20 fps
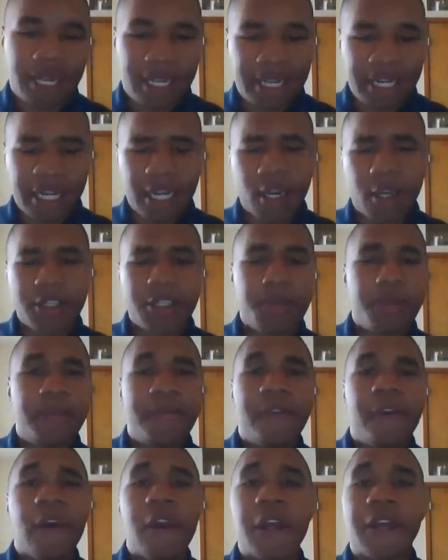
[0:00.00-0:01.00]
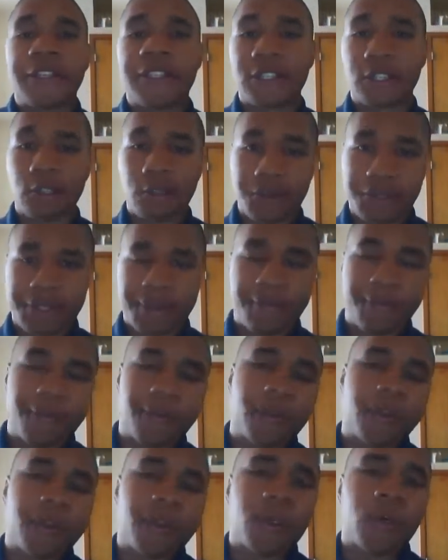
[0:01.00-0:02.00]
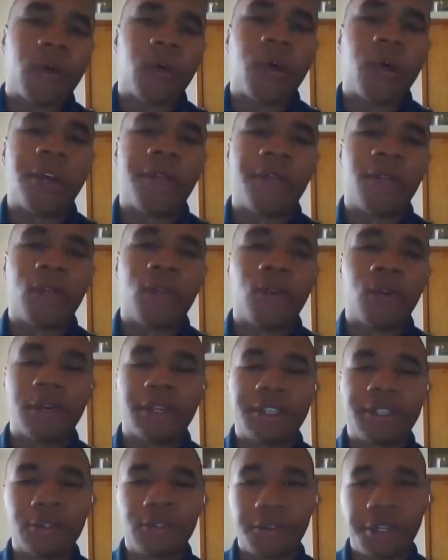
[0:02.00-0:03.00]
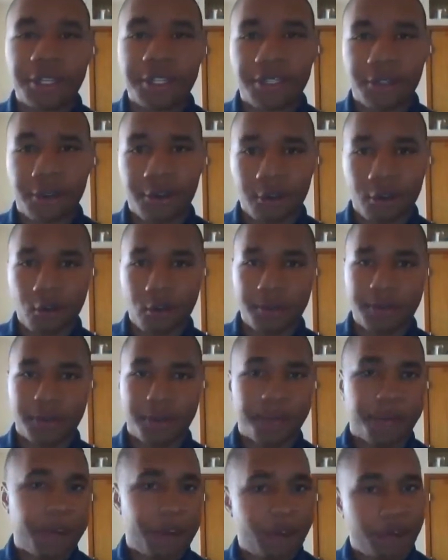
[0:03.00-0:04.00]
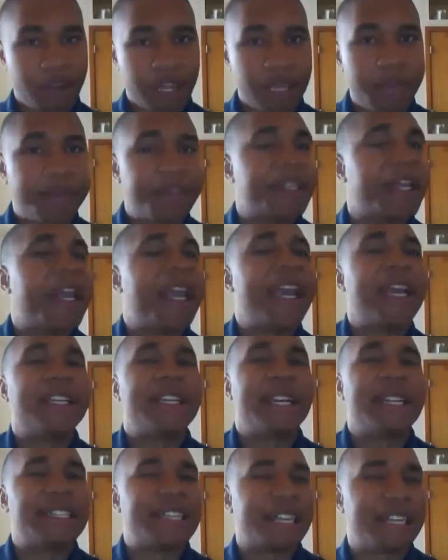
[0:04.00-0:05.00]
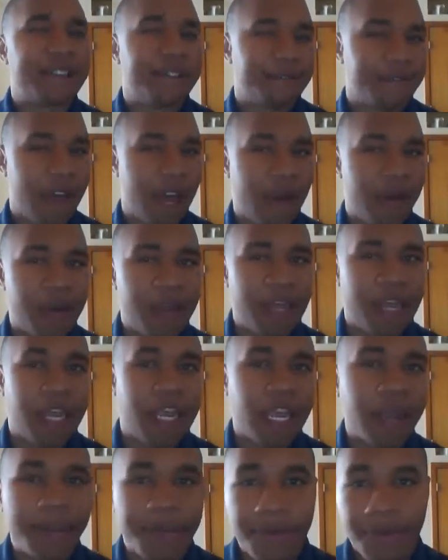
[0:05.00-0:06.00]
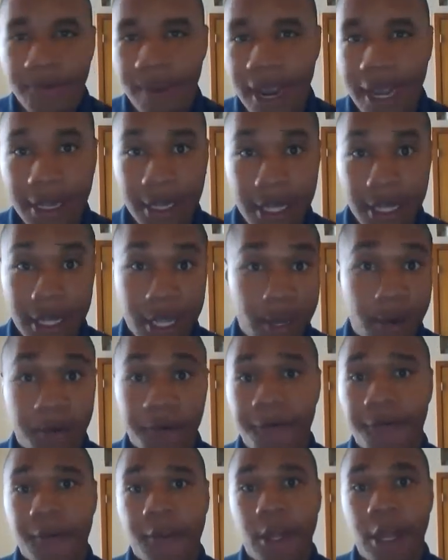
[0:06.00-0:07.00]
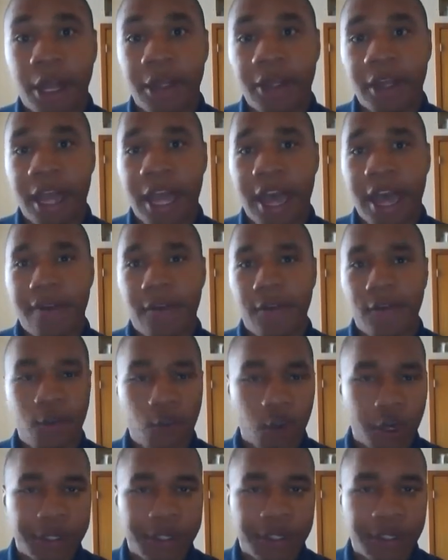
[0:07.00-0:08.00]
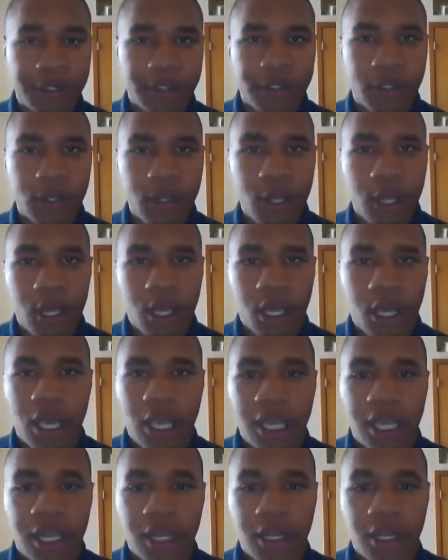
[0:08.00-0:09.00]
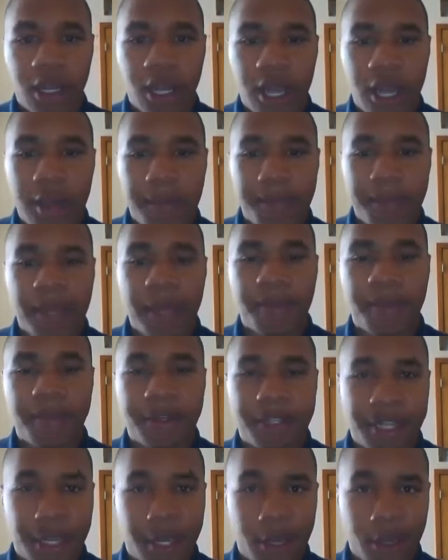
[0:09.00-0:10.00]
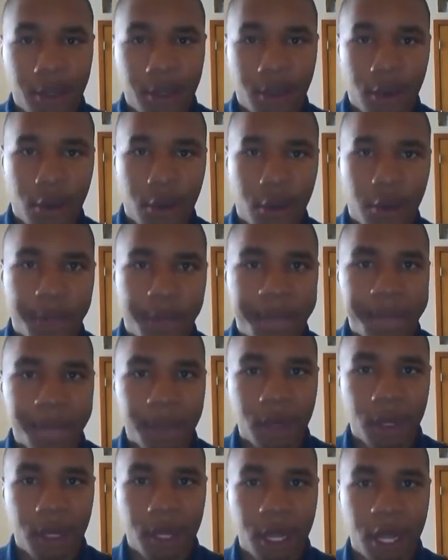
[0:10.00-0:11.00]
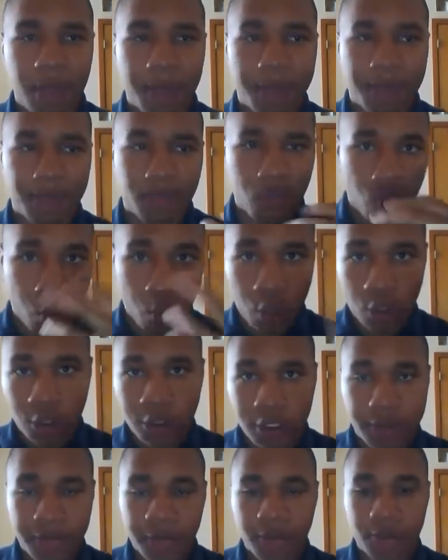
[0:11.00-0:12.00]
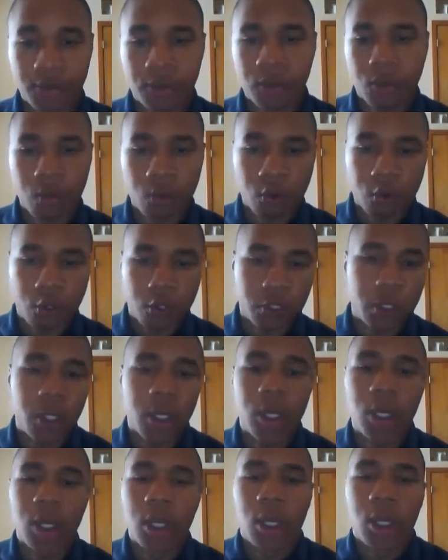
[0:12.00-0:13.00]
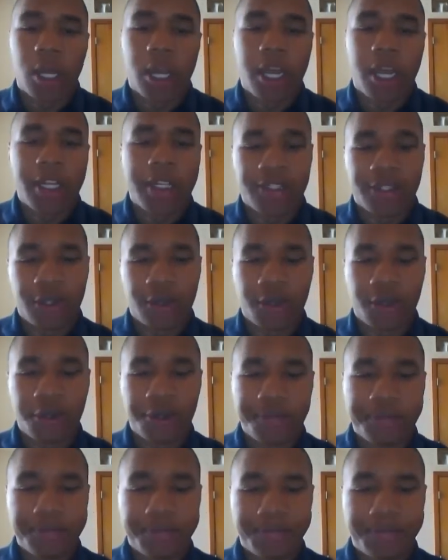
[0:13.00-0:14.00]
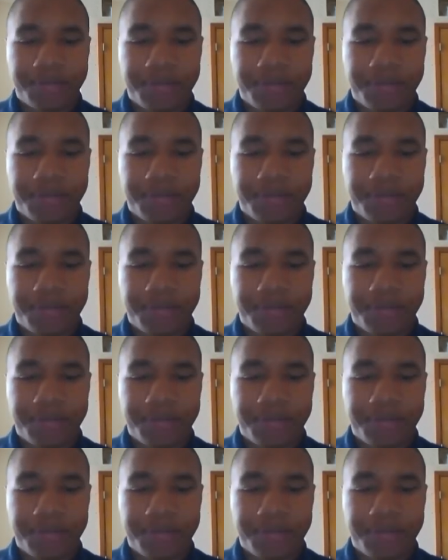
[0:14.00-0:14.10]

And it can also be very exclusive. So if you are excluding certain groups from video games, they can't identify with that game directly. They don't feel like they have a voice in that particular world, virtual world. And so